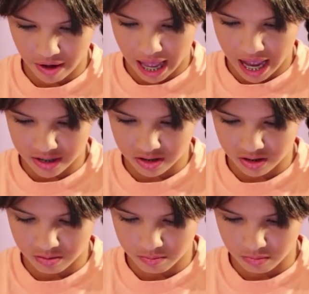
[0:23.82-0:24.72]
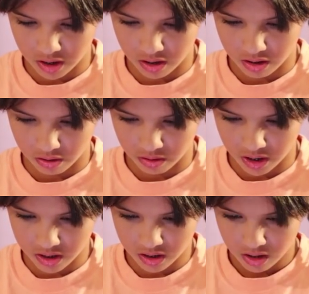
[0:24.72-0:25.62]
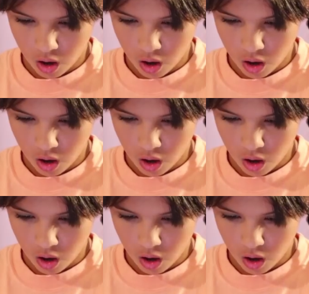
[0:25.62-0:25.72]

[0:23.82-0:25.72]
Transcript: have asked me to do this.